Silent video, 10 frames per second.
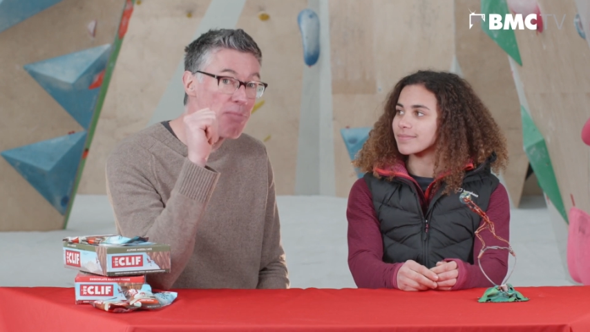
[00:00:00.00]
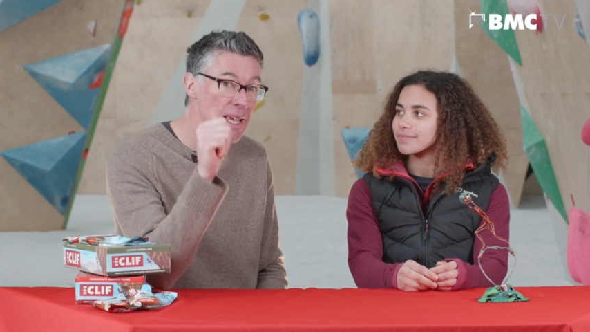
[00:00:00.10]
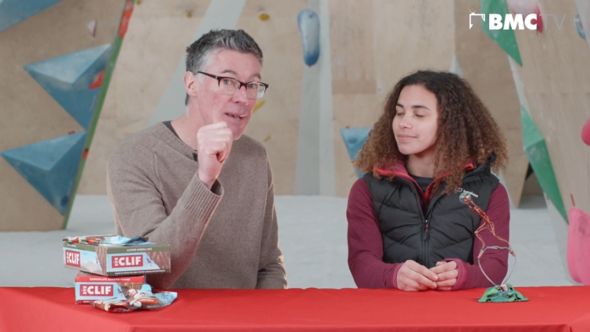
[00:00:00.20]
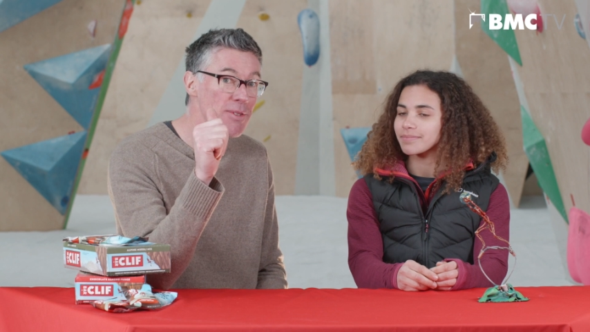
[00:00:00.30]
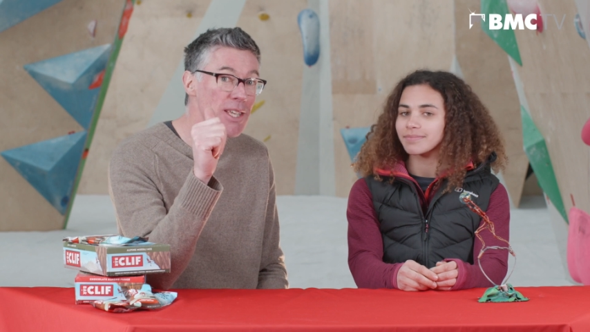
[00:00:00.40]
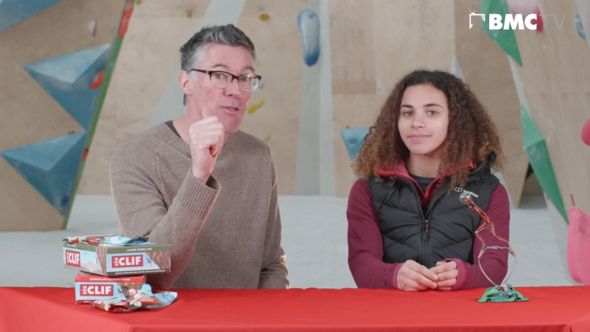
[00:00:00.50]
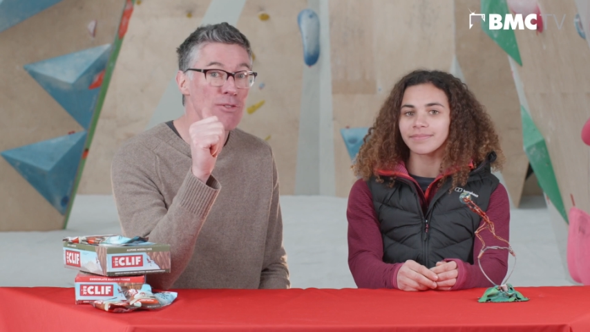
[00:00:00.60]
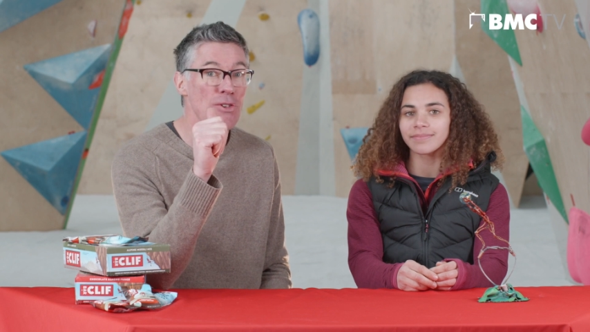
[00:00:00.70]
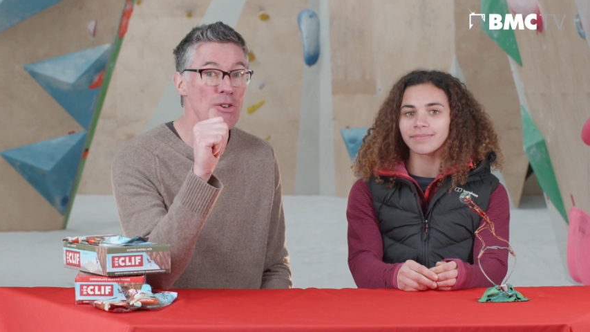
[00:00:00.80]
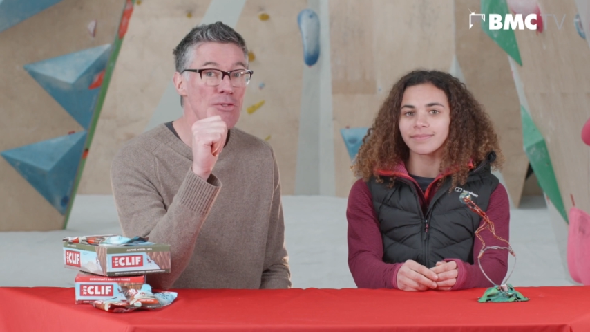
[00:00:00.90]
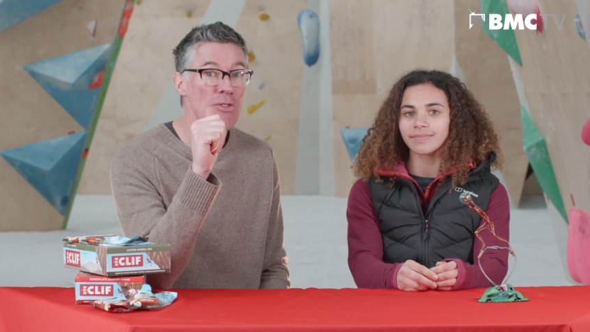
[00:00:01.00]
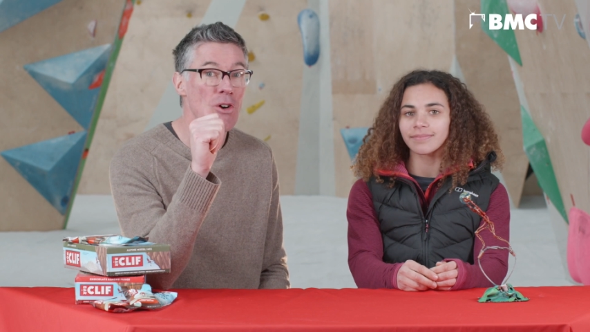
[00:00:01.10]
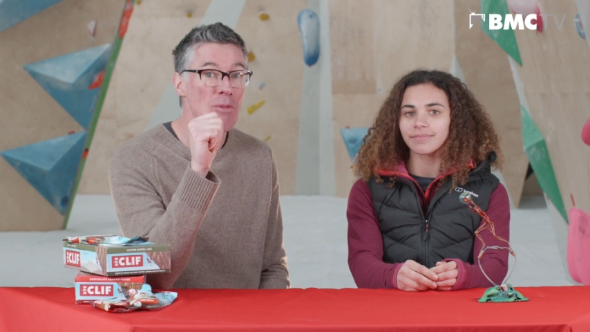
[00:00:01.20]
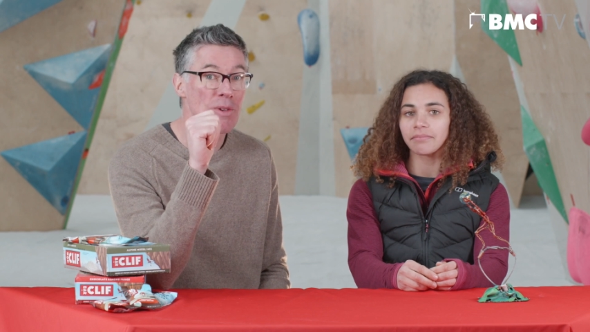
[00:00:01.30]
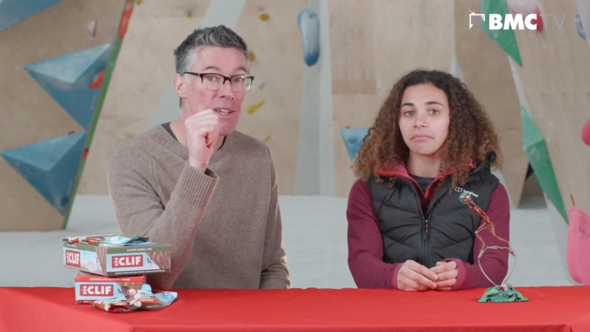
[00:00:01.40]
Speaker 1: BMC was first
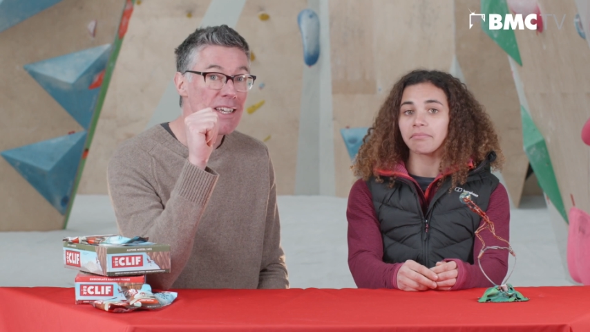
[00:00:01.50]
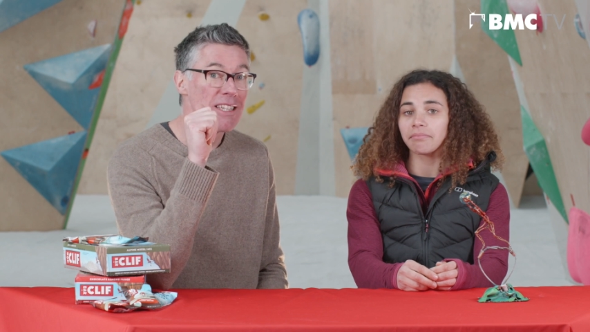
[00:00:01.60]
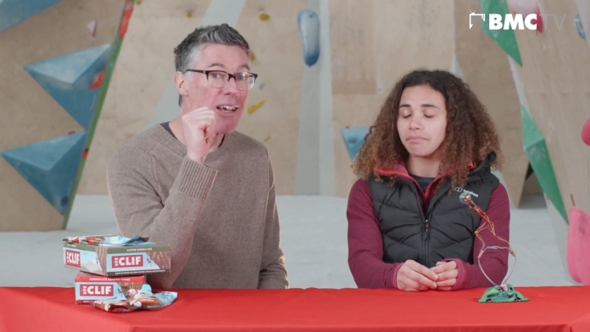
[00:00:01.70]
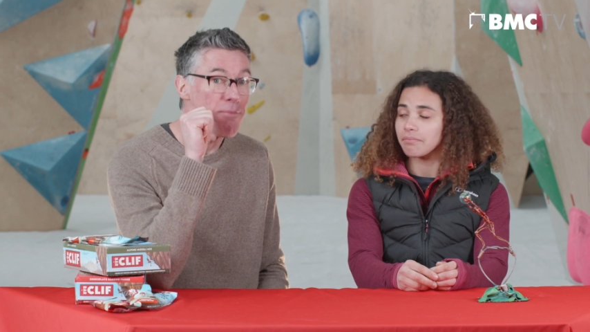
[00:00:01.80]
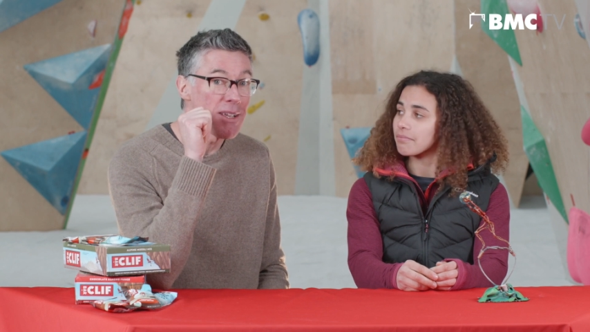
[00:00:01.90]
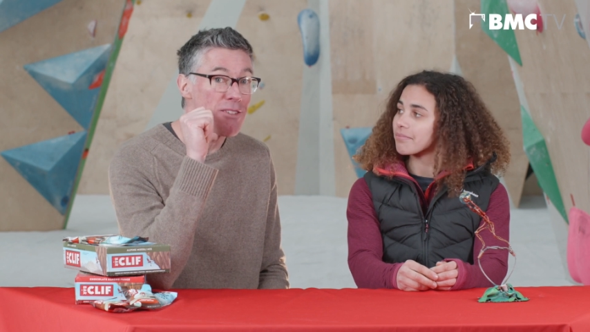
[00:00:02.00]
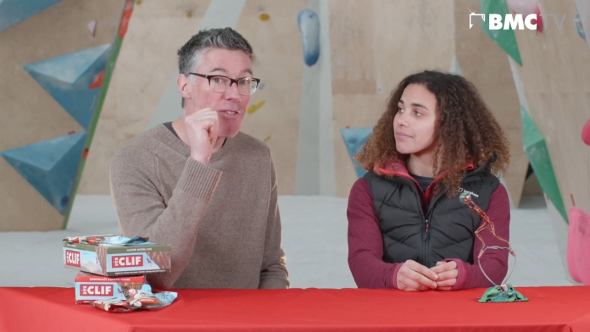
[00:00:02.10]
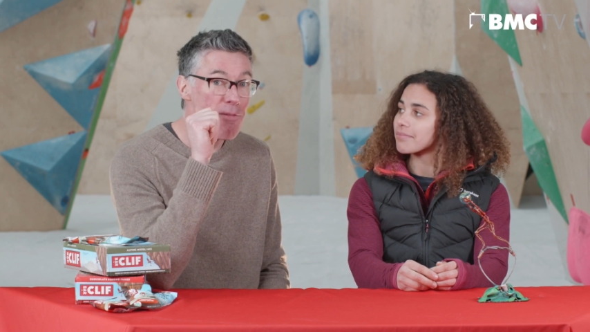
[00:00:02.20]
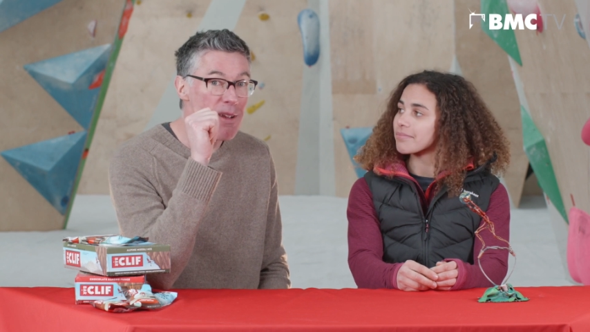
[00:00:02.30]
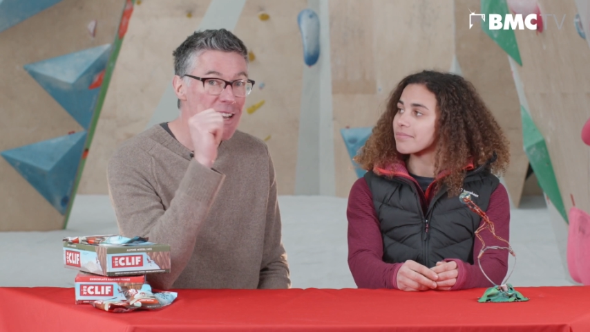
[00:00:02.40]
formed, and that means we've